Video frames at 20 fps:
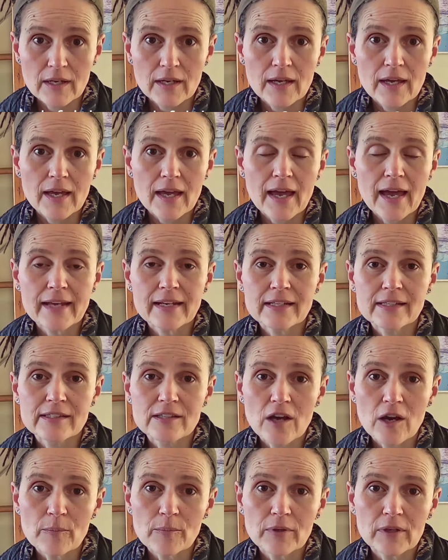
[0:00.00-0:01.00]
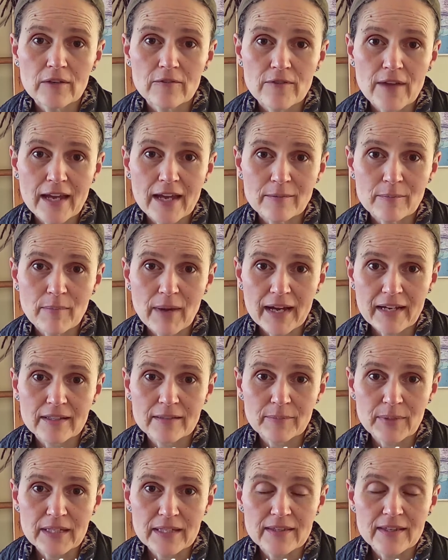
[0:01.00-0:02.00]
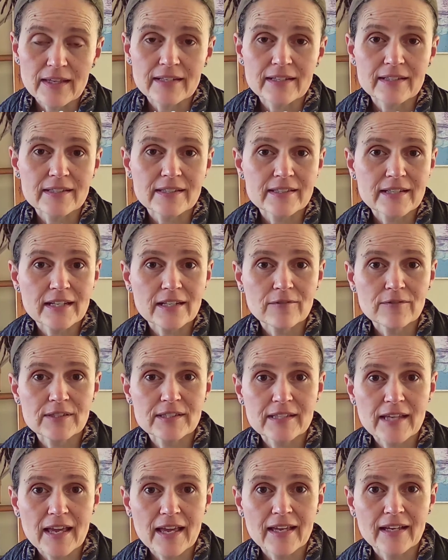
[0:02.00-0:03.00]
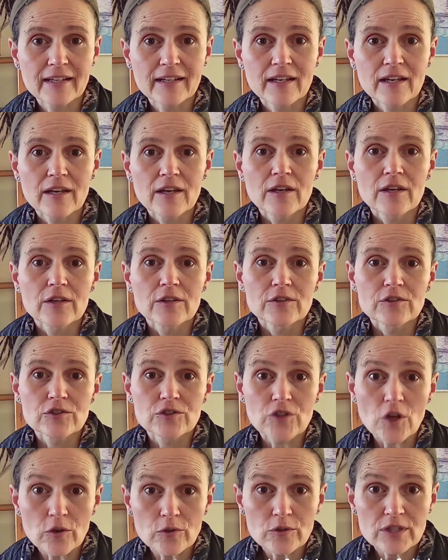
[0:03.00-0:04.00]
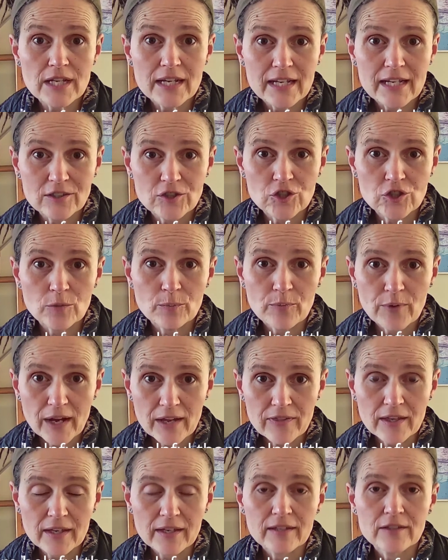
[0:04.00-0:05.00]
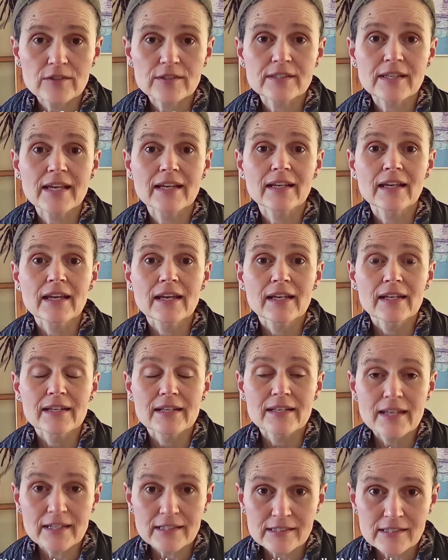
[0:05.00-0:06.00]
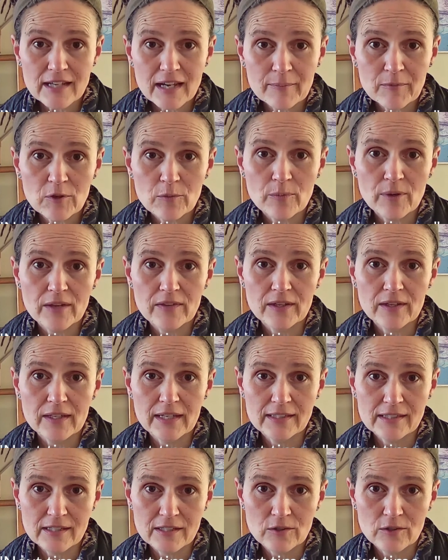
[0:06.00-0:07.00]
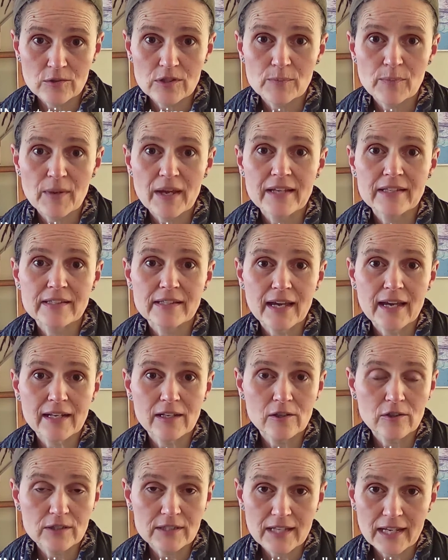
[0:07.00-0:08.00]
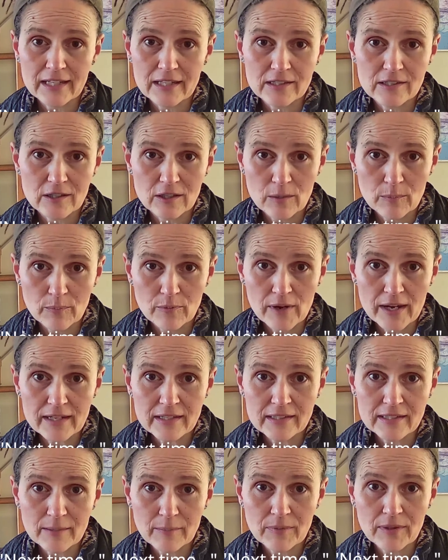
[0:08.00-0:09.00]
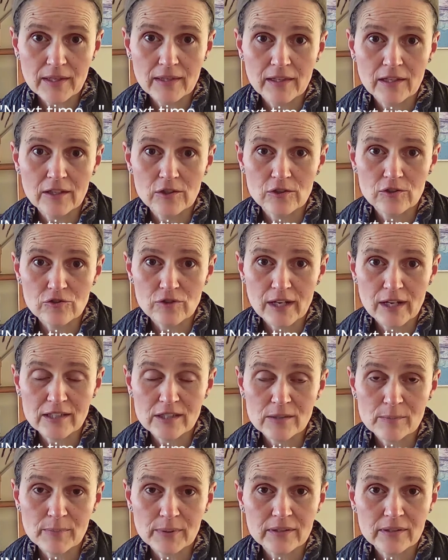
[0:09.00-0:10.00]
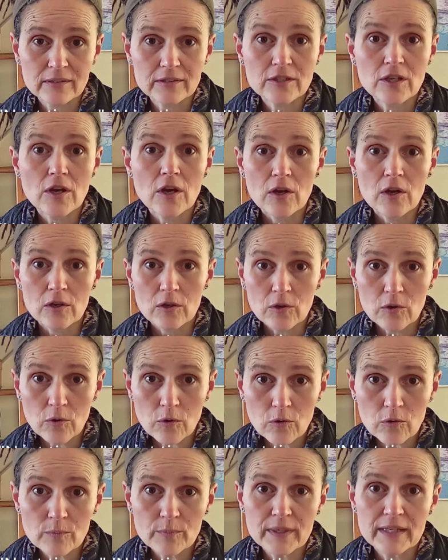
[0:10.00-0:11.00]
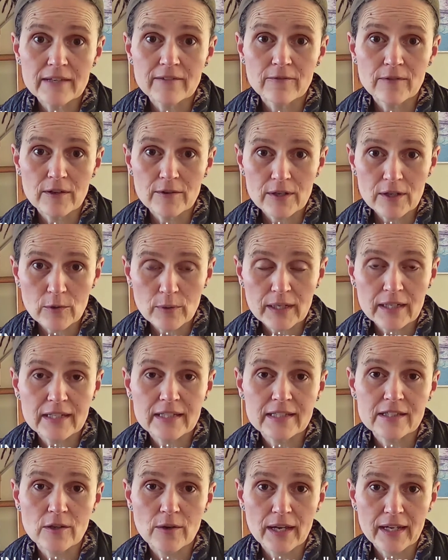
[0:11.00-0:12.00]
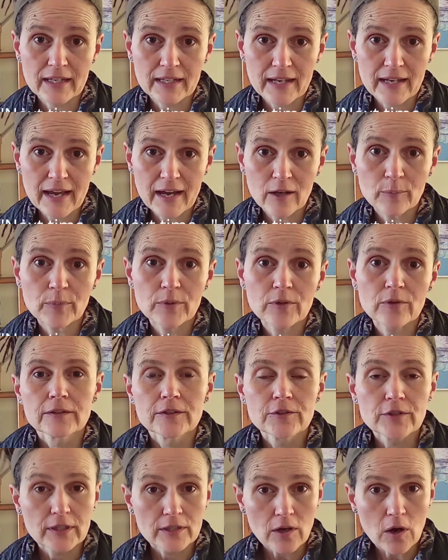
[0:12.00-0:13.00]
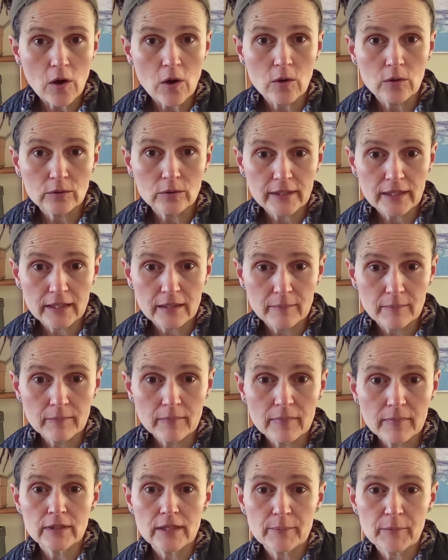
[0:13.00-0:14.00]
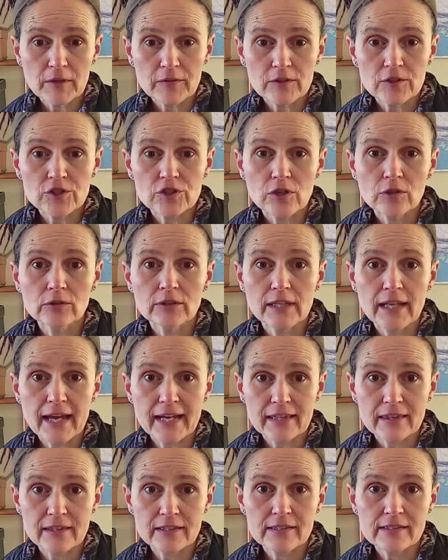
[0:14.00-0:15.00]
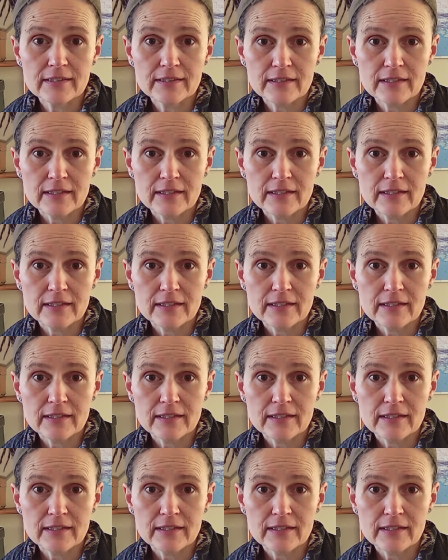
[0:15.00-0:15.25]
An example of that might be that instead of saying, "Don't hit your brother," you're saying, "Next time your brother gets in your space and looks like he's going to break something that you're trying to build, call me very quickly so I can help you." You can hold him on the shoulder like this so